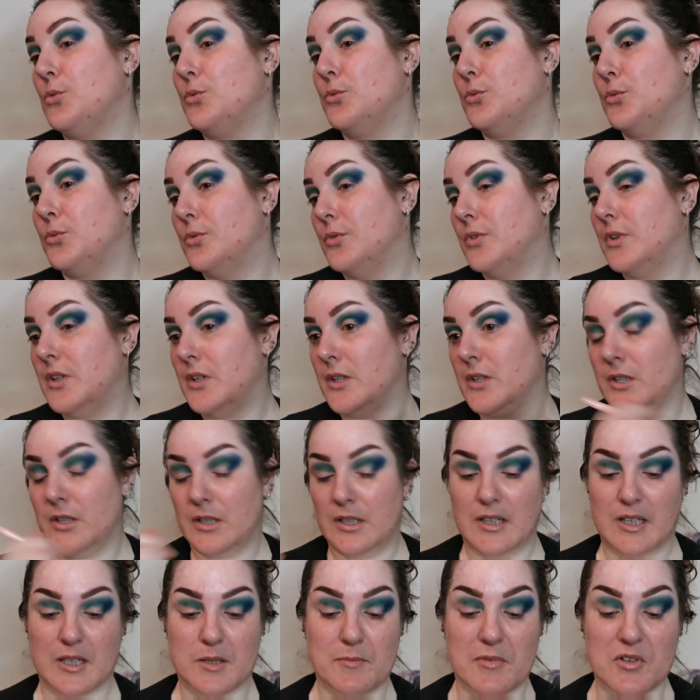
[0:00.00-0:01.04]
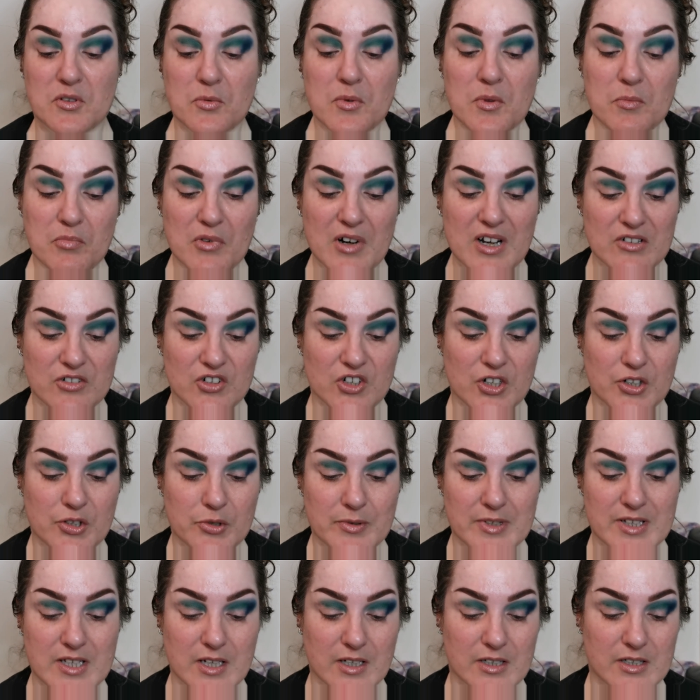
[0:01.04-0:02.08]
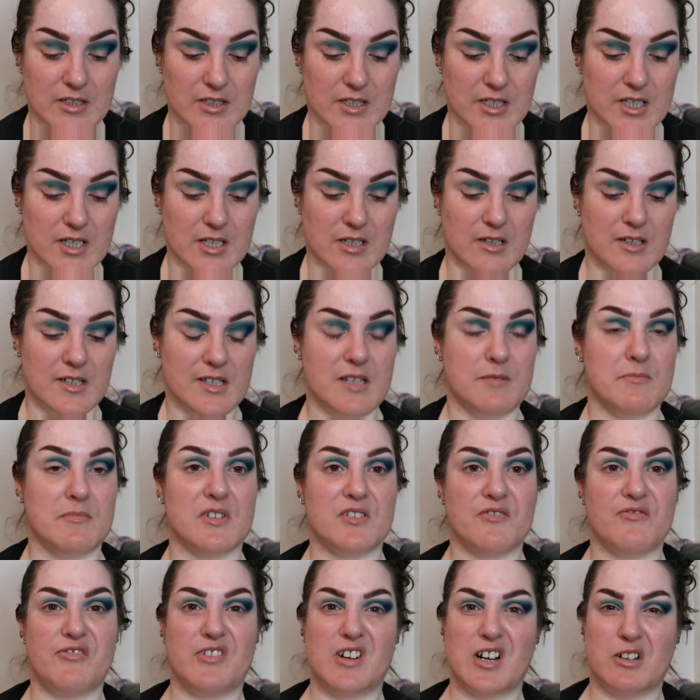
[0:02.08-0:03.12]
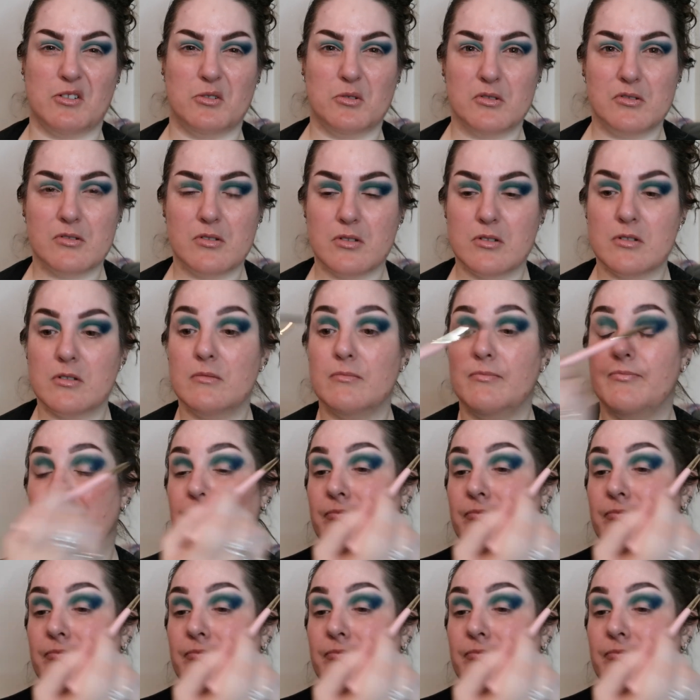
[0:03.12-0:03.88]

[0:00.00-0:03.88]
I suppose with browns you could always kind of disguise them as freckles.